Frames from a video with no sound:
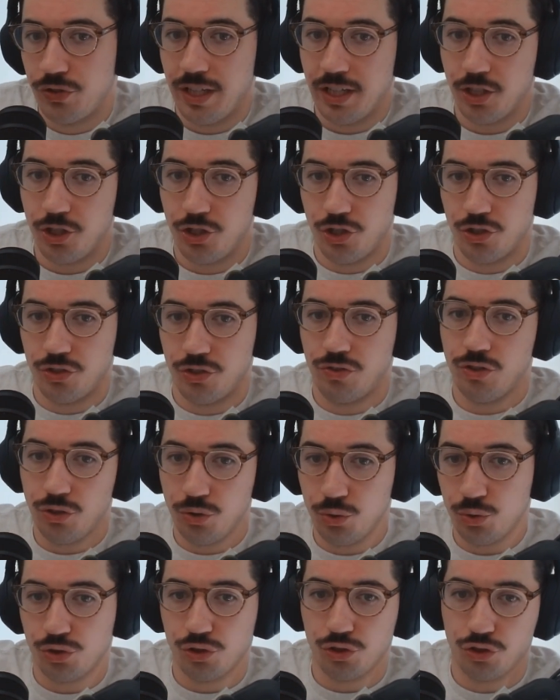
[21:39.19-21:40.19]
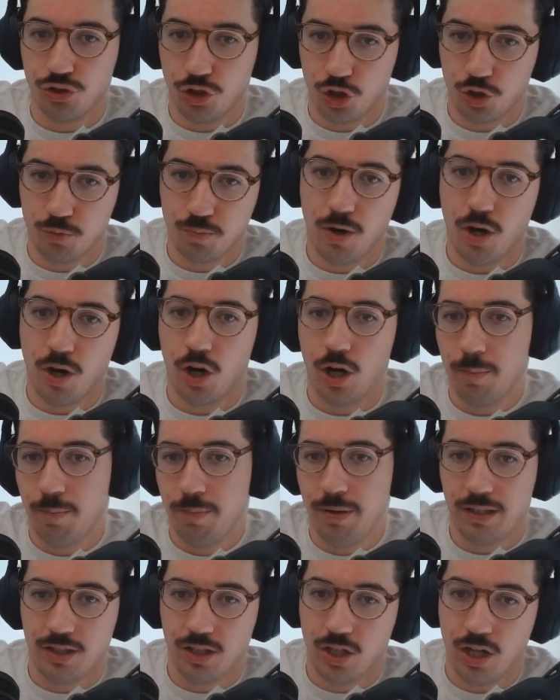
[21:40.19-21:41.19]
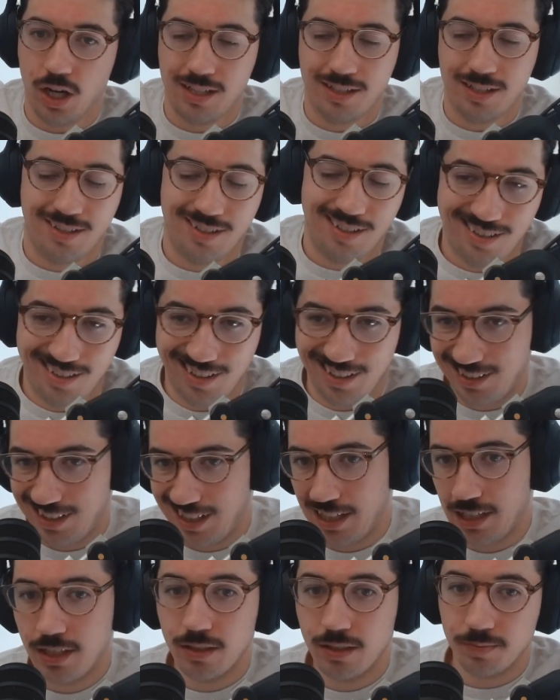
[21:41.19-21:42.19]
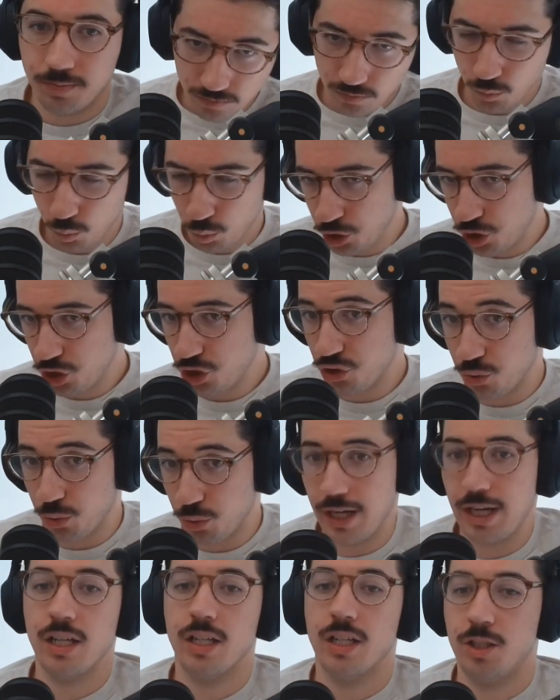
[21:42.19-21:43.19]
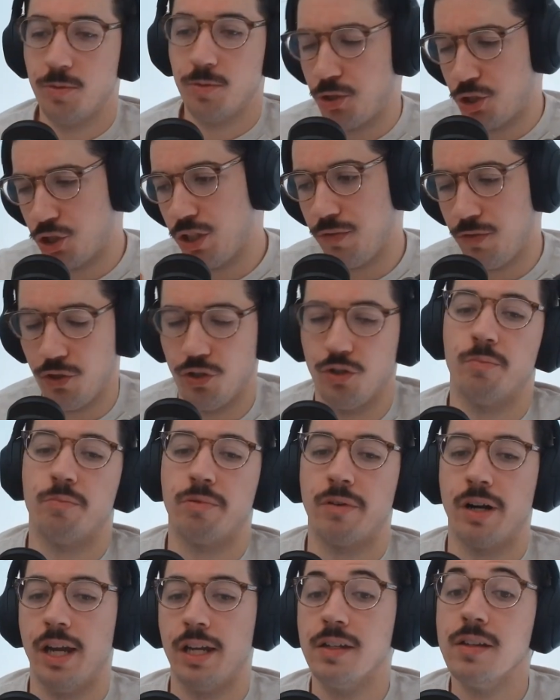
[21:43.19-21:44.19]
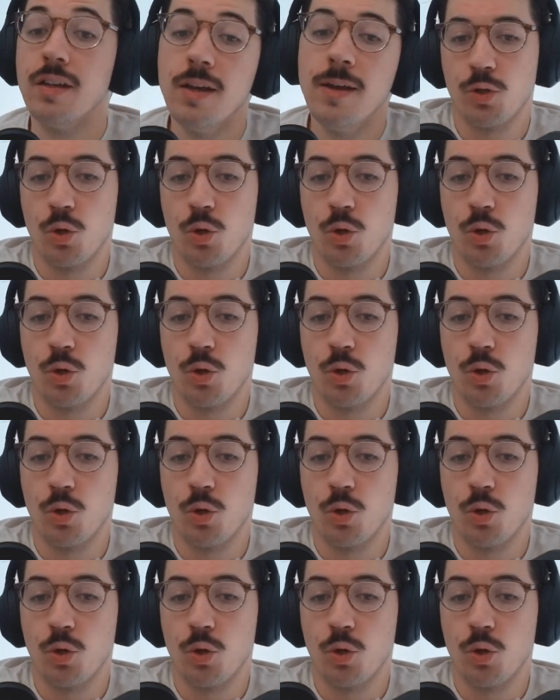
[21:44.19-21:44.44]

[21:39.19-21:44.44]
They could just use the search bar and pick the content that they like, which is great, especially if you're a brand.